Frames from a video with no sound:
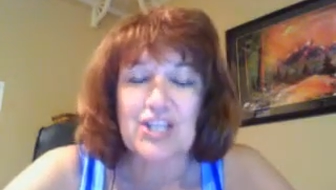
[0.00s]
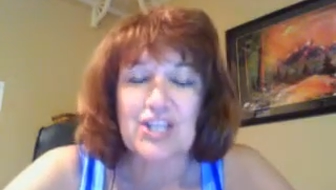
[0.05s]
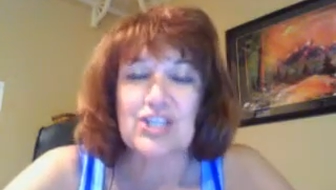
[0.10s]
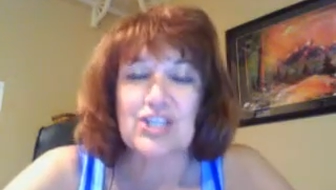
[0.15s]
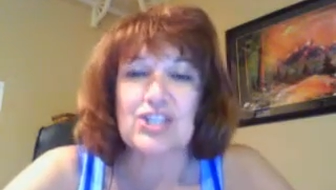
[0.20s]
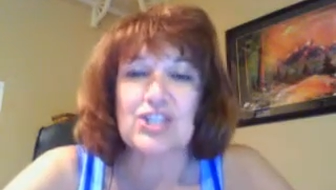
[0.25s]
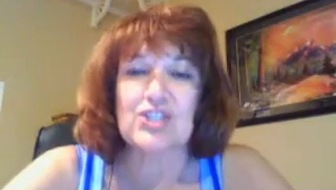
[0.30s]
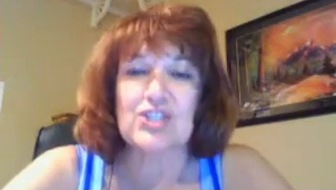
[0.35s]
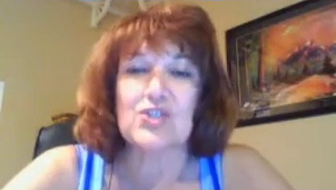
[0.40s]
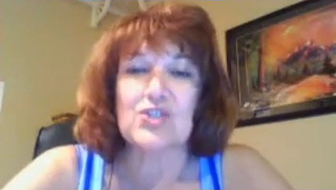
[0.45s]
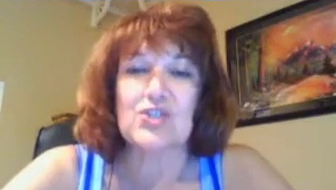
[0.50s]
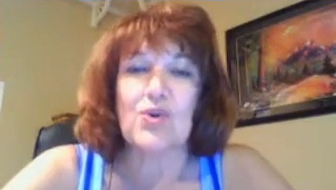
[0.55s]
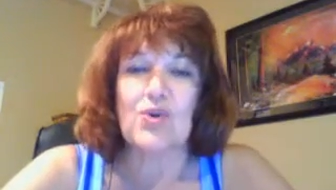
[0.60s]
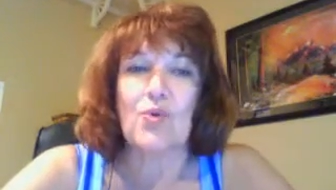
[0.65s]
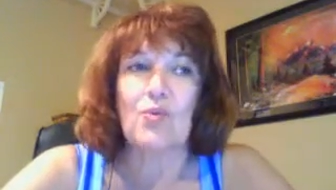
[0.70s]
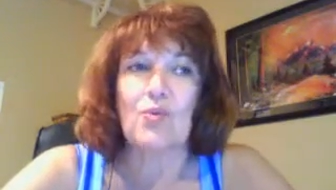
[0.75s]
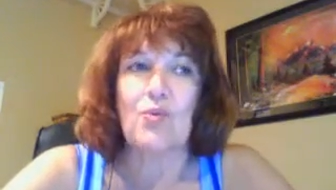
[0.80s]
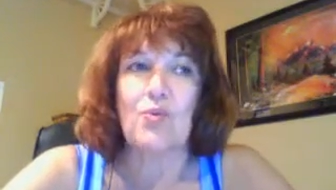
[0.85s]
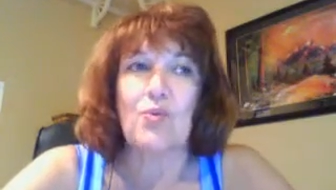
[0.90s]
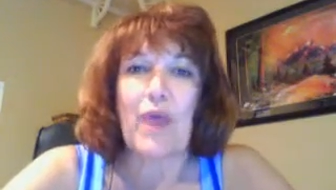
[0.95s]
just
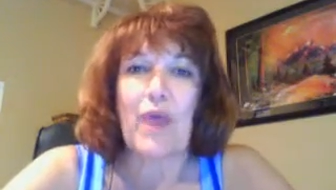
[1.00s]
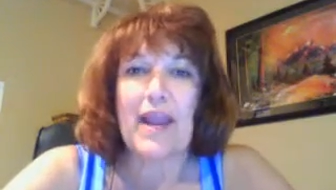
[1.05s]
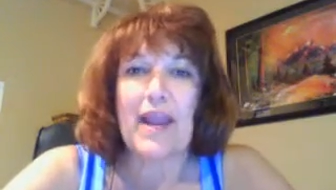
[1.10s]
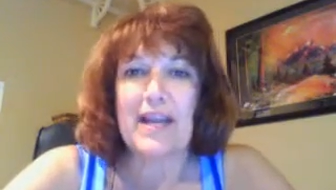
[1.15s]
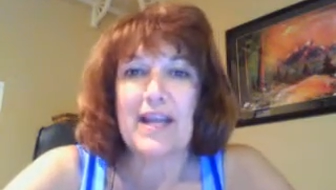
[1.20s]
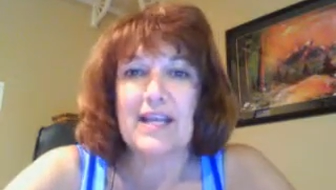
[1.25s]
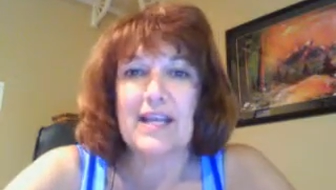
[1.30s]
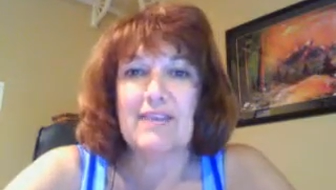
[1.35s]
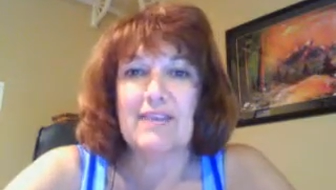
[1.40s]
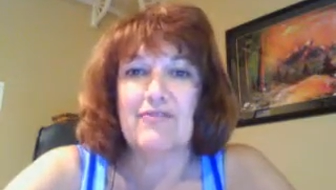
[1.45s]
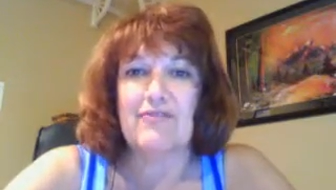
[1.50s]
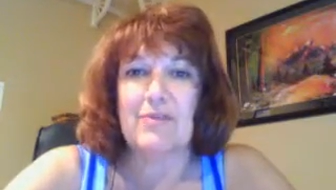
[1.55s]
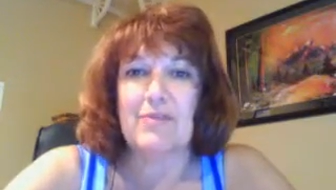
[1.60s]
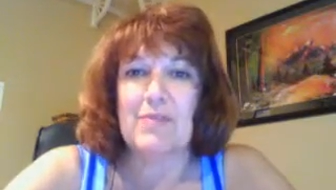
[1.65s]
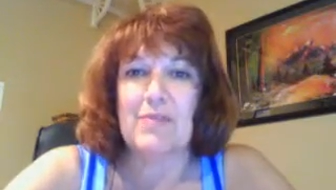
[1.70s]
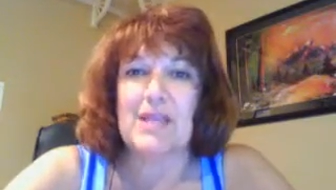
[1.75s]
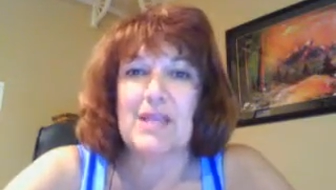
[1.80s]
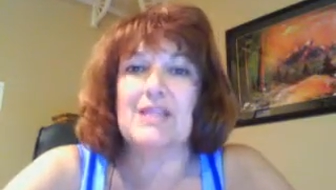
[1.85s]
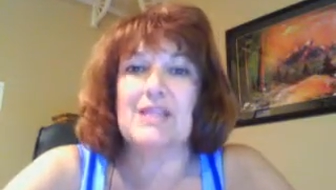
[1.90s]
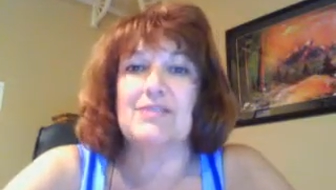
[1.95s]
waiting for
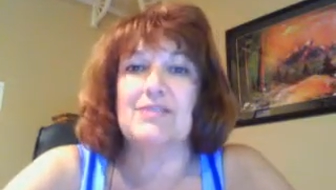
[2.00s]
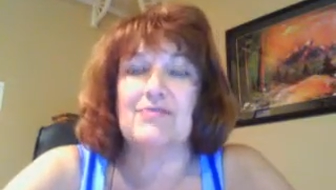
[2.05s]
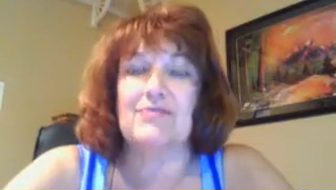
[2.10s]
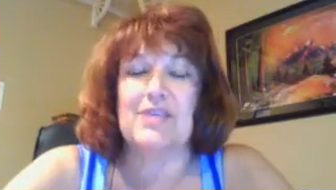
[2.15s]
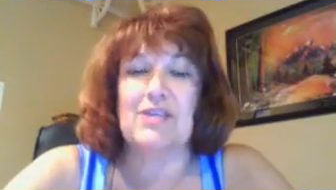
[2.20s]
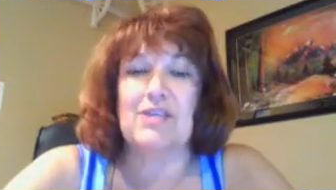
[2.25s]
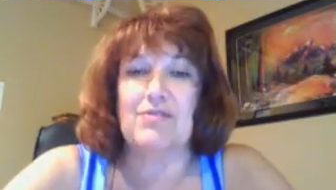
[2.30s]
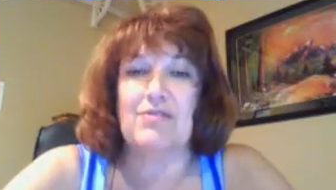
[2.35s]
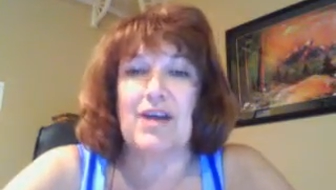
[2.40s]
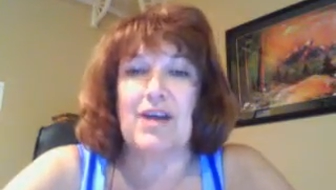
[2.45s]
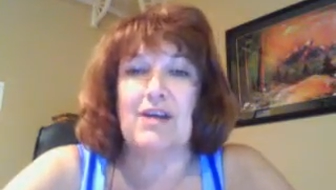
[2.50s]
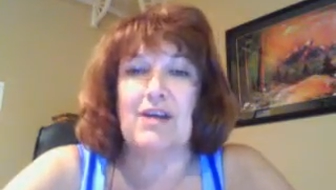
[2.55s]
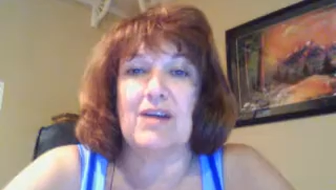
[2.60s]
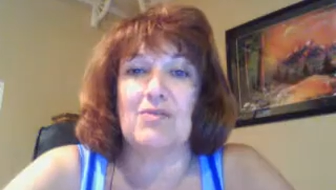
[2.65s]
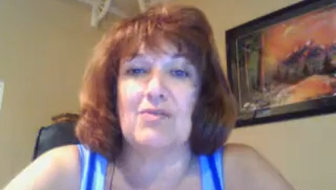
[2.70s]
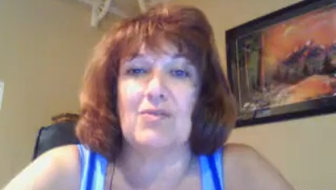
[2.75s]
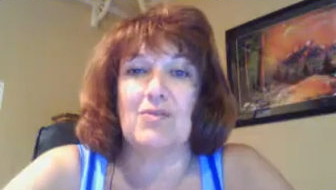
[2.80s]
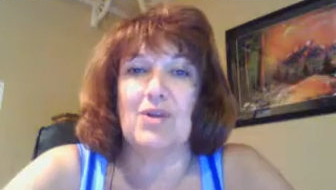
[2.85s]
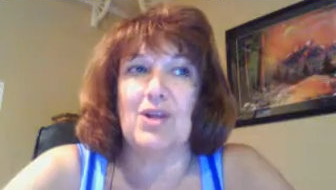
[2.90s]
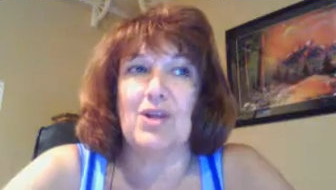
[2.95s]
me to figure
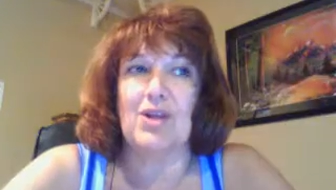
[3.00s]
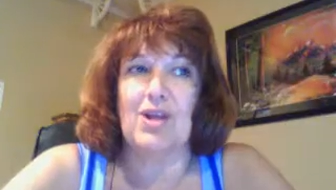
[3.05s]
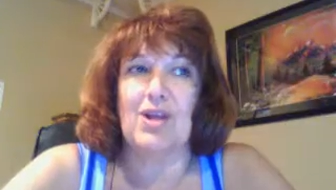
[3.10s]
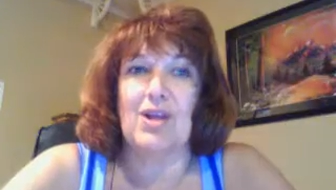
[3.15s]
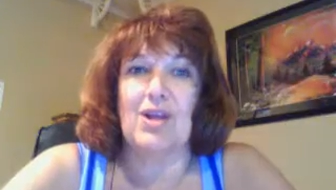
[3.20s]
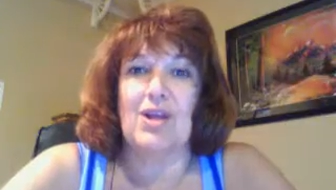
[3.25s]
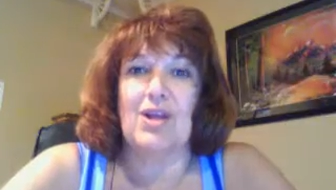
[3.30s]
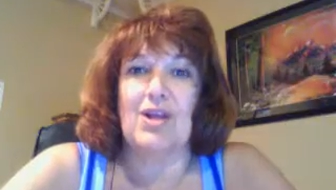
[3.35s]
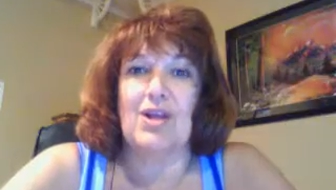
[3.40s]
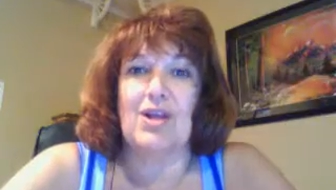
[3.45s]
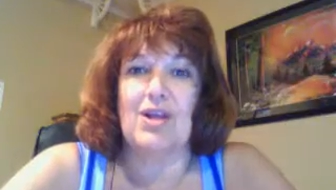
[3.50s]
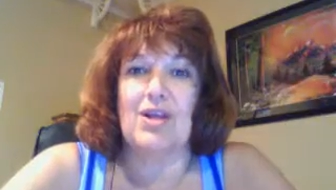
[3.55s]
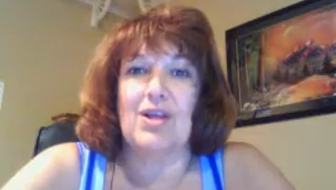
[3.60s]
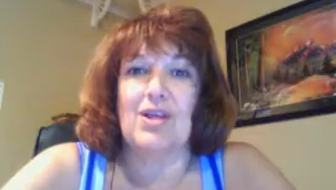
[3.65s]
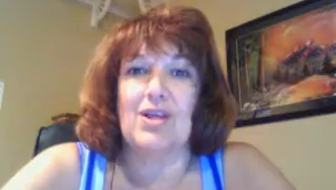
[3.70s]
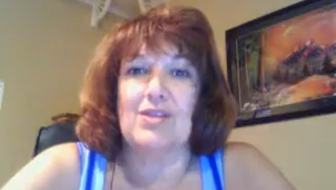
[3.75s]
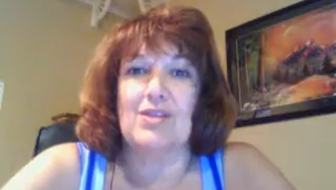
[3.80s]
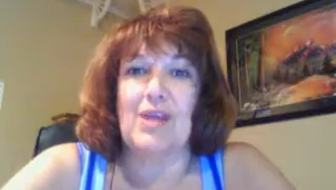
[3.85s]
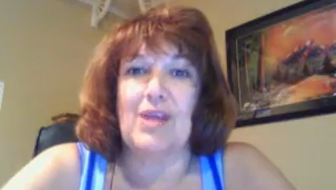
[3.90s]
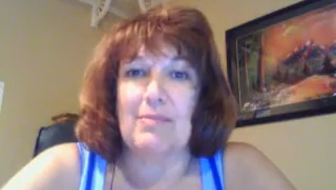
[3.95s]
out
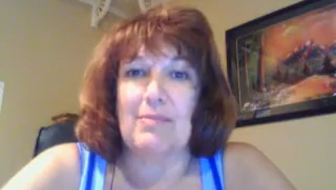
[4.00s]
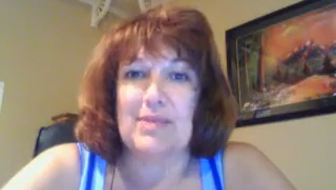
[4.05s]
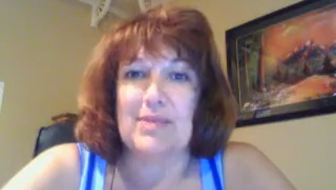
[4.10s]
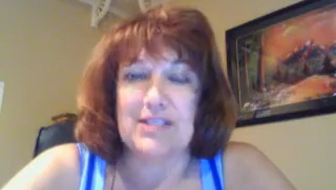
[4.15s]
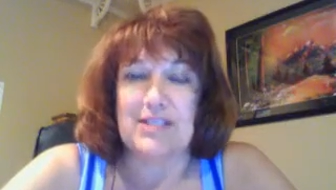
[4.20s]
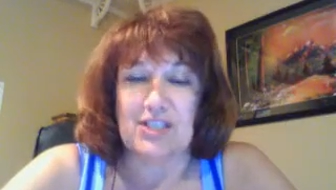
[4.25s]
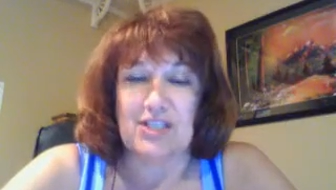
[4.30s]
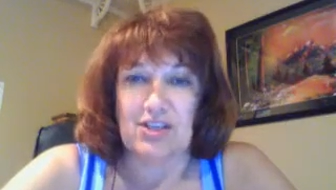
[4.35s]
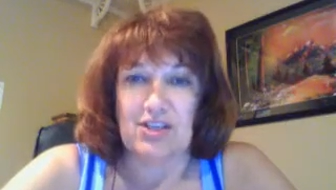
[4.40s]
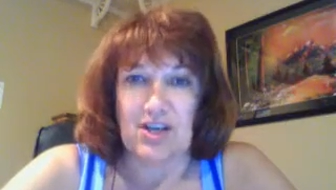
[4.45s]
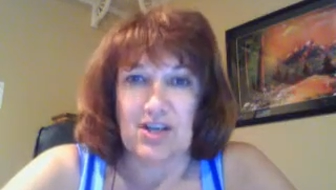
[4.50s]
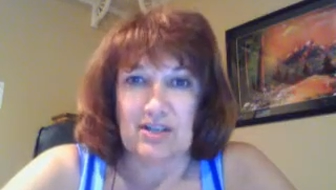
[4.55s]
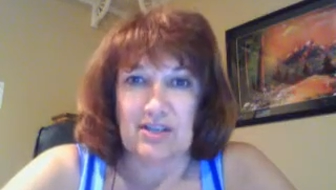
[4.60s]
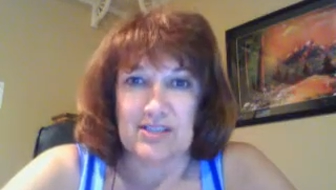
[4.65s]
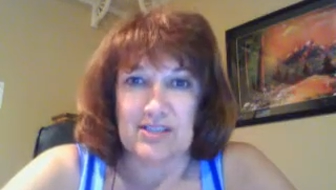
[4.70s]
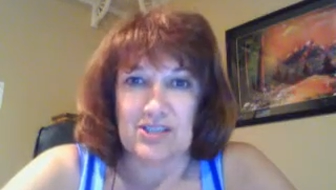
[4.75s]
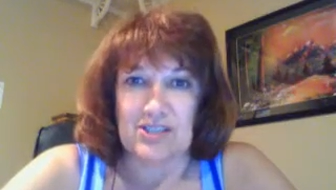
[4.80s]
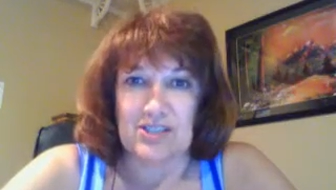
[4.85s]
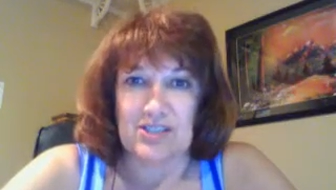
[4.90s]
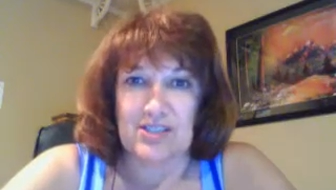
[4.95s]
that piece of
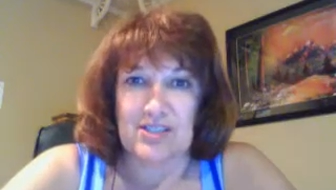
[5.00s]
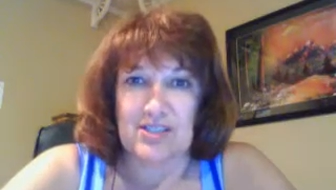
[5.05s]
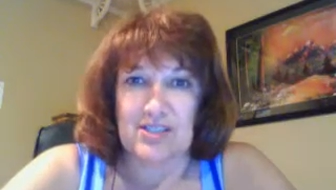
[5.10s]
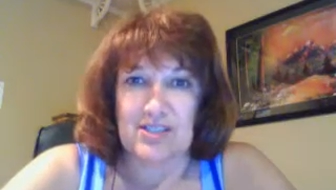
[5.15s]
knowledge.